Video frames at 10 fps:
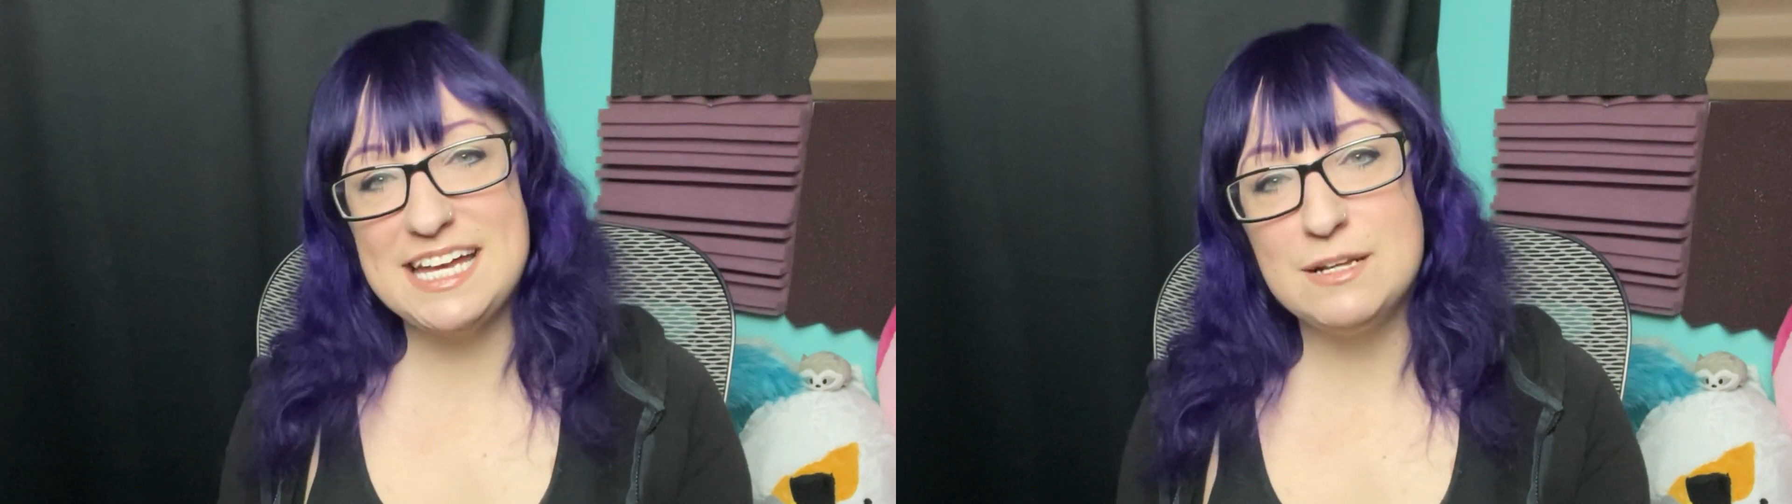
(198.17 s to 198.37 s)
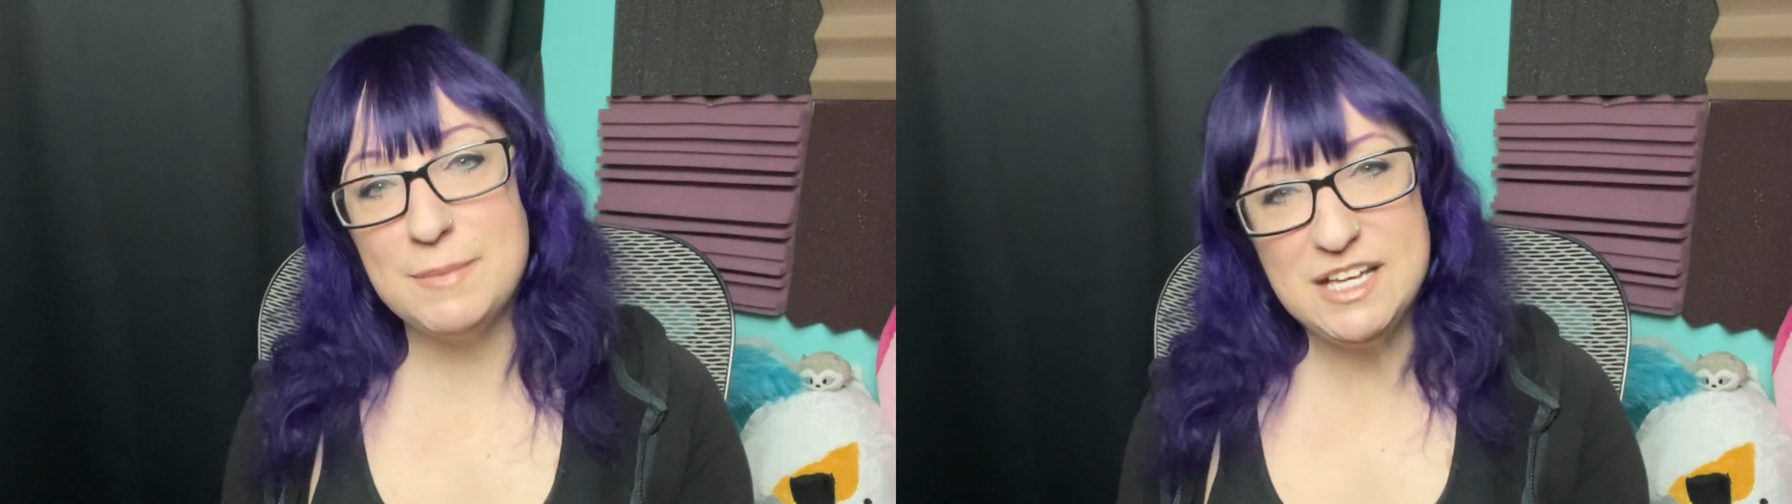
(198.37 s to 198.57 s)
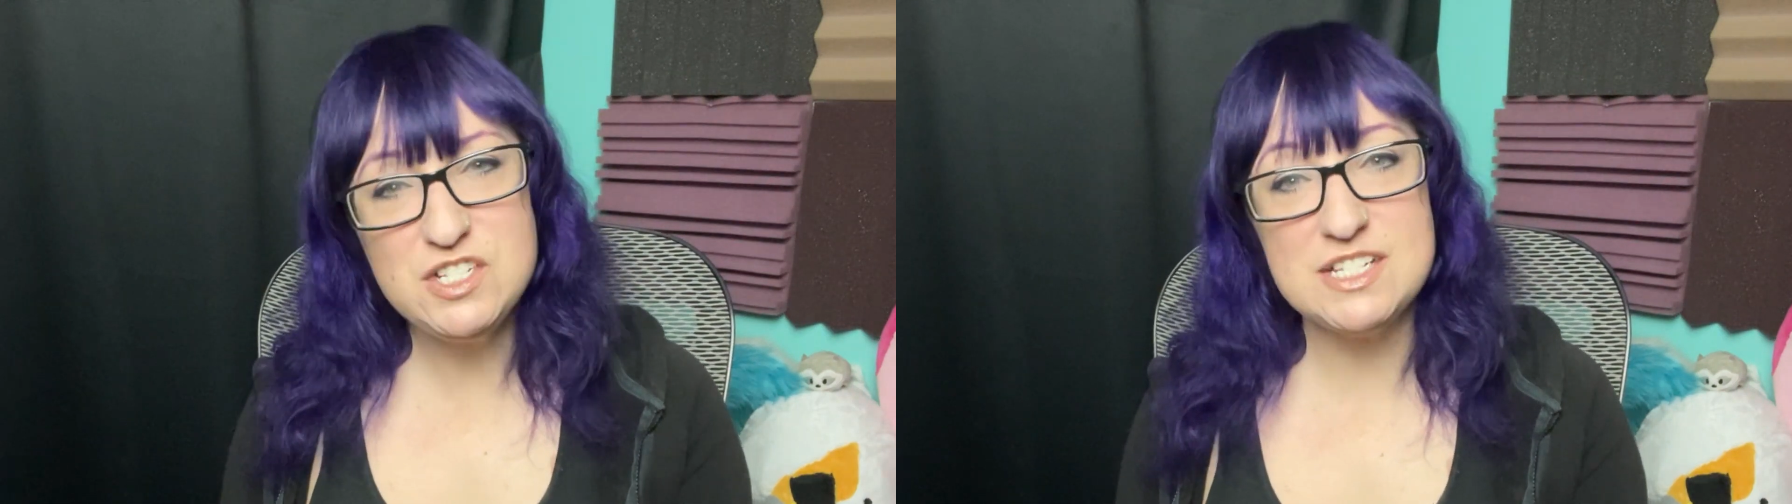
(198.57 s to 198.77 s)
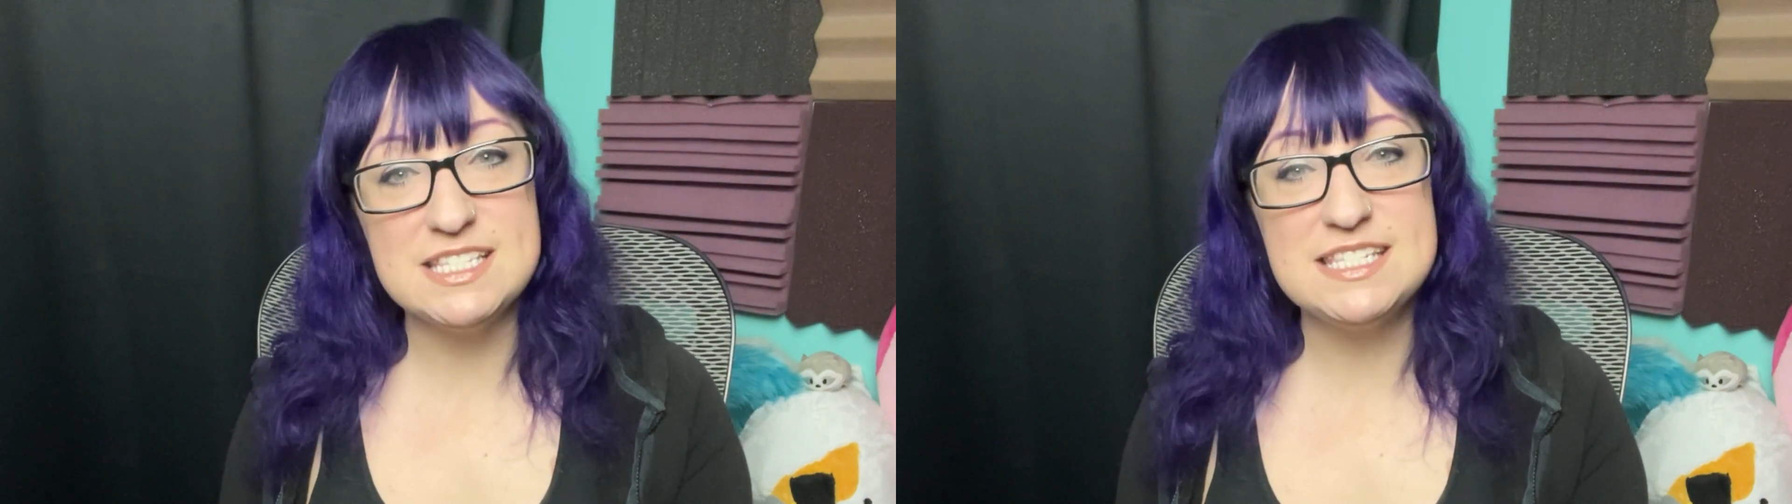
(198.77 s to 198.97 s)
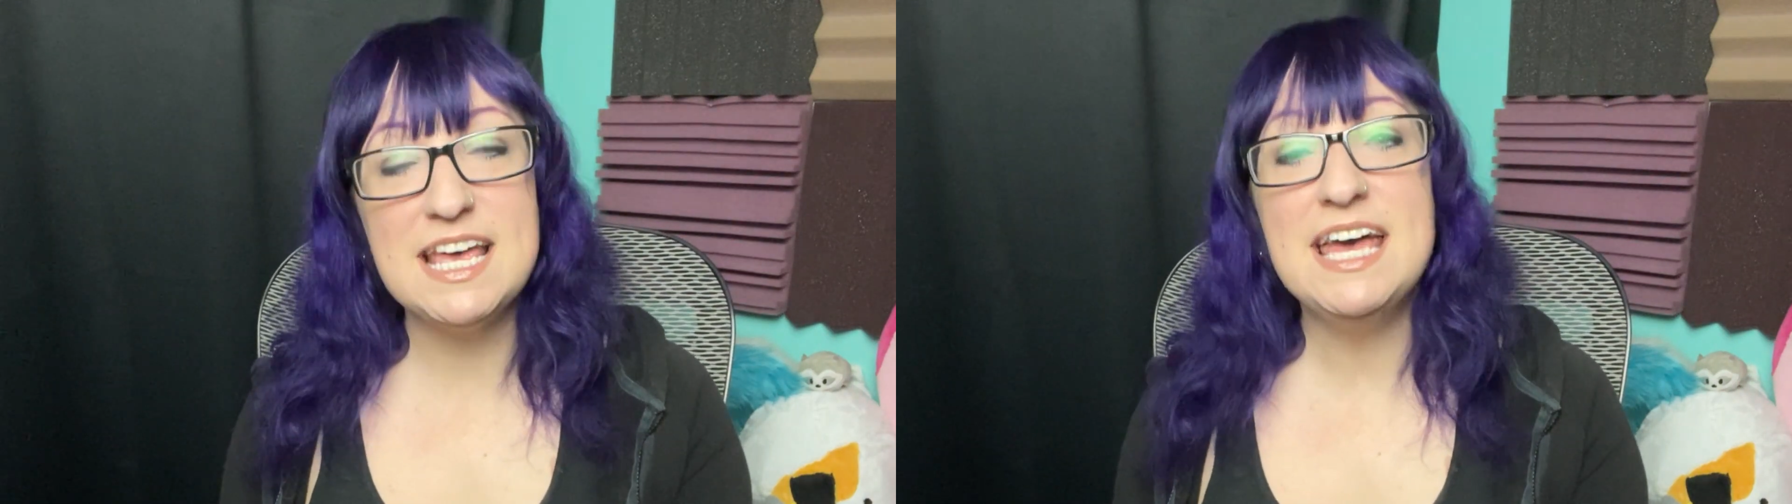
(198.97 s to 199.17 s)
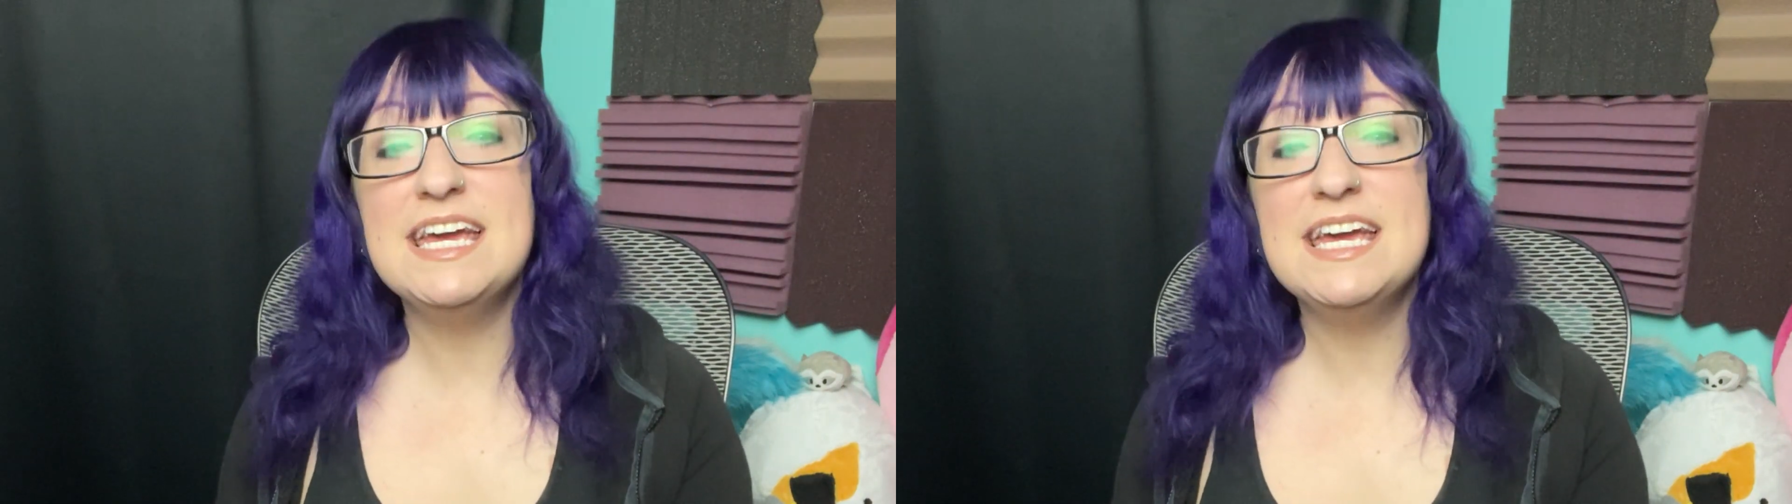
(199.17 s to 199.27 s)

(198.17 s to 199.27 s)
animations